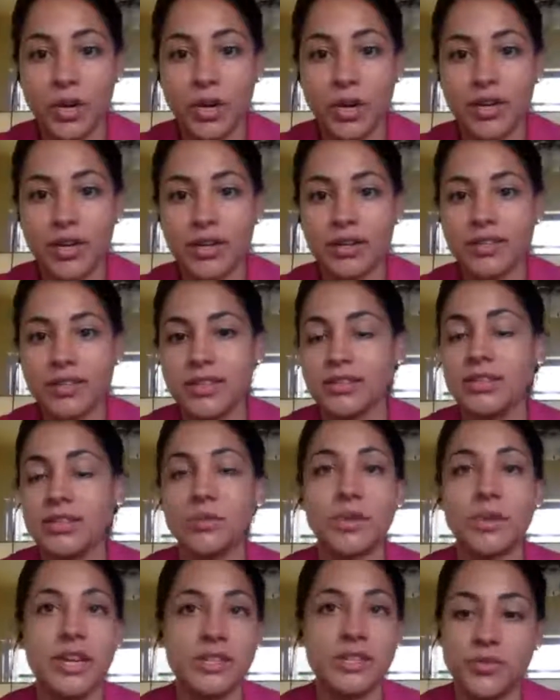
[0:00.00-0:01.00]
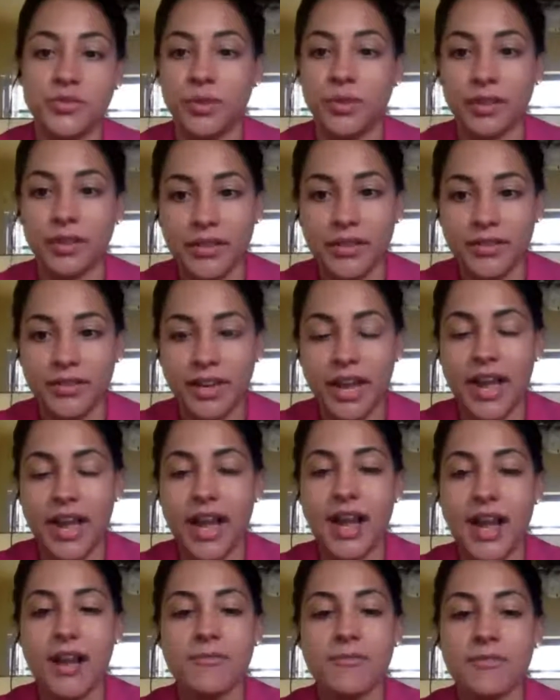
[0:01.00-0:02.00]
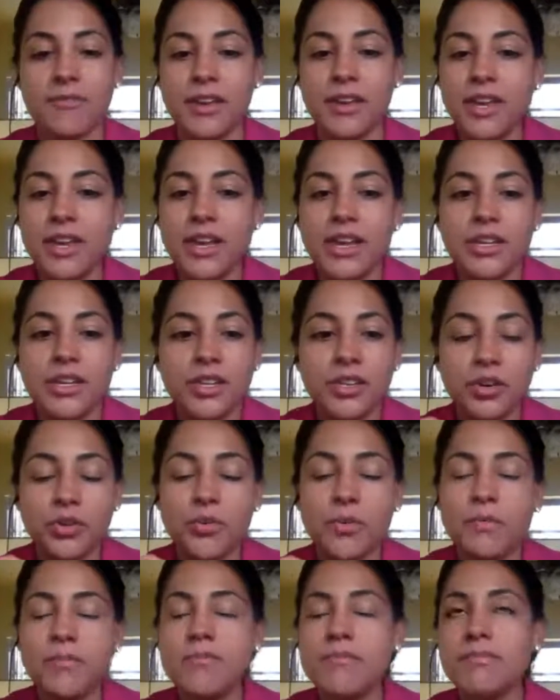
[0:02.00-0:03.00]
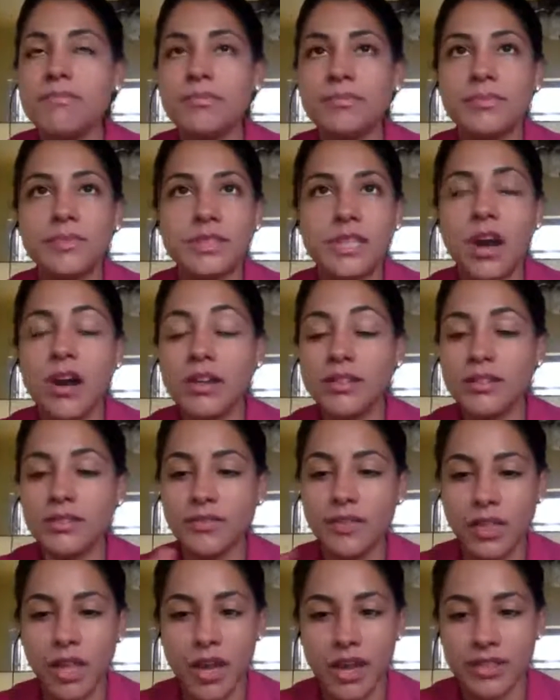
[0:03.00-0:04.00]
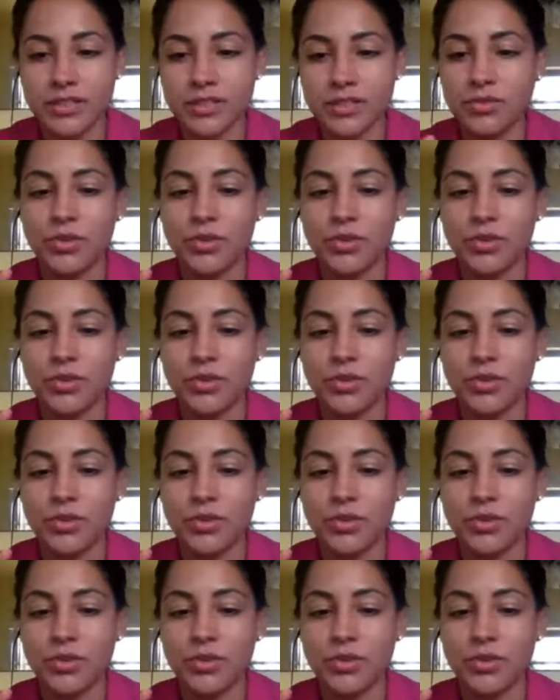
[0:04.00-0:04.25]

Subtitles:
this is what I do for a living. I have, tons of clients who are doing